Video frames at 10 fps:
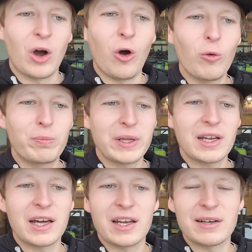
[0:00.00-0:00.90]

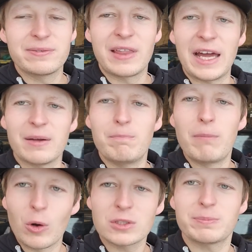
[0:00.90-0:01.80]
open enough that
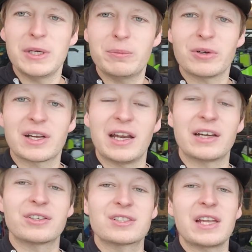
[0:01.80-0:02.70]
most people can
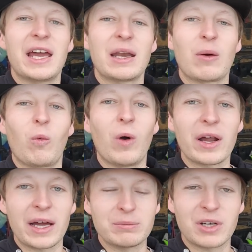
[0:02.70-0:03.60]
understand
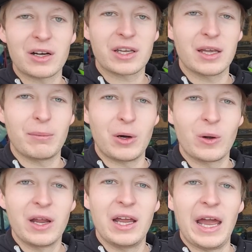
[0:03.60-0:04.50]
what I'm talking
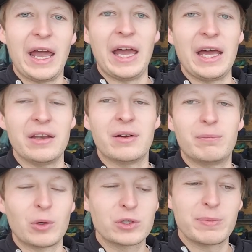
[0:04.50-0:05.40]
about and
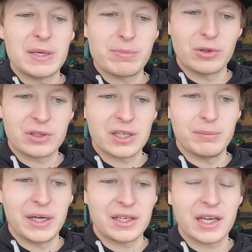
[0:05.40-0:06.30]
most people can
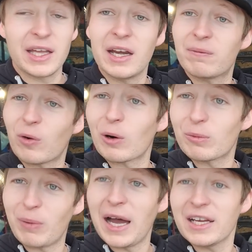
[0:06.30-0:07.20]
make an
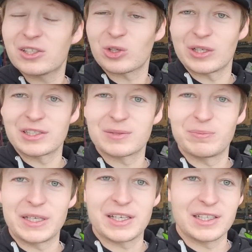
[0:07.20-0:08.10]
informed buying choice,
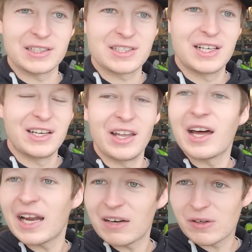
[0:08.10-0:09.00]
because
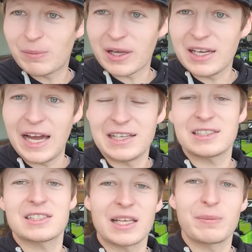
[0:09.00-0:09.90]
not everybody has a
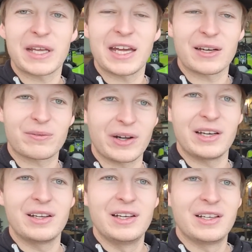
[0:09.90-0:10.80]
sled mechanic
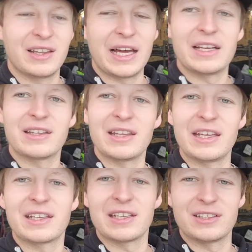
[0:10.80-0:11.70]
friend that
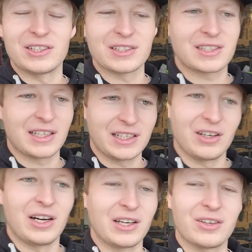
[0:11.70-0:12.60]
they can just lean
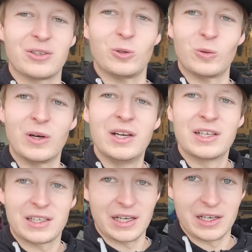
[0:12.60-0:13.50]
on to
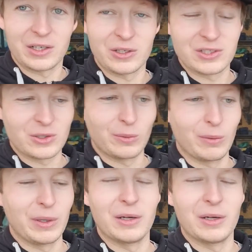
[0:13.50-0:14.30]
get a good snowmobile.